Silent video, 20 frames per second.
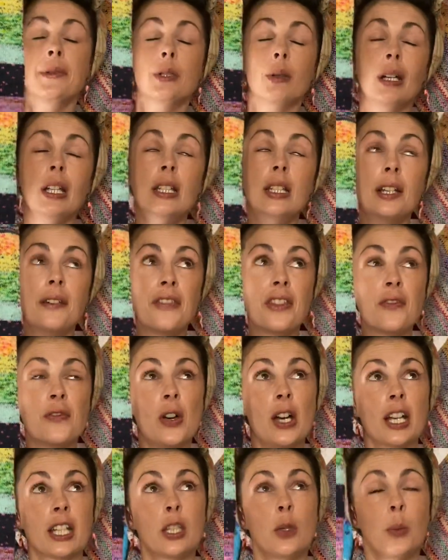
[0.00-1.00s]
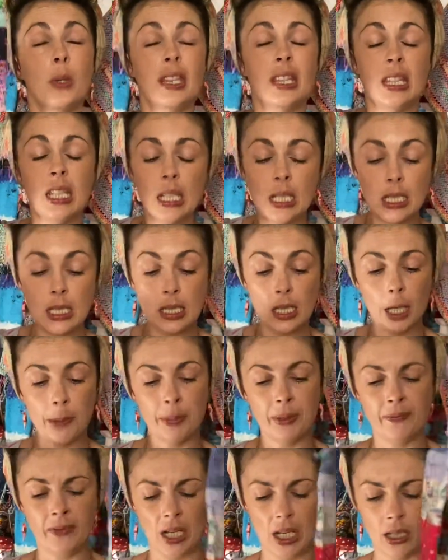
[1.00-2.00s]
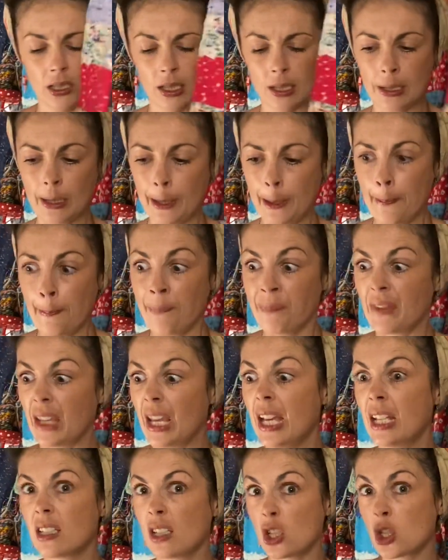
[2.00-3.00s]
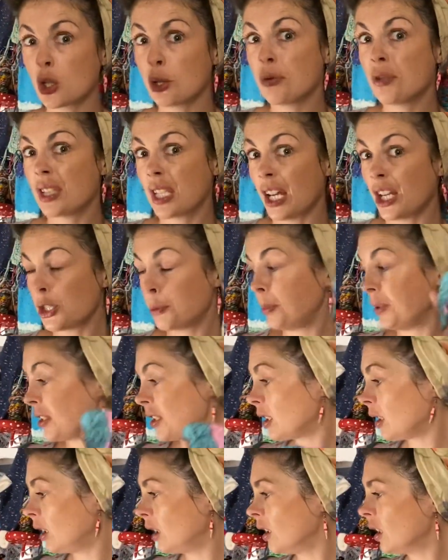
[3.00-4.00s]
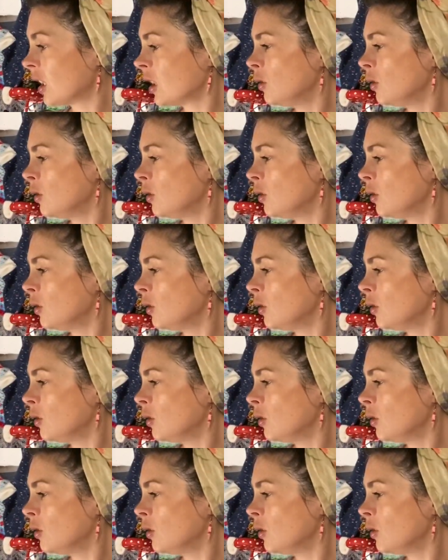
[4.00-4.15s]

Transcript: So I love the fact that with these type of knits, it's a true stash buster. Like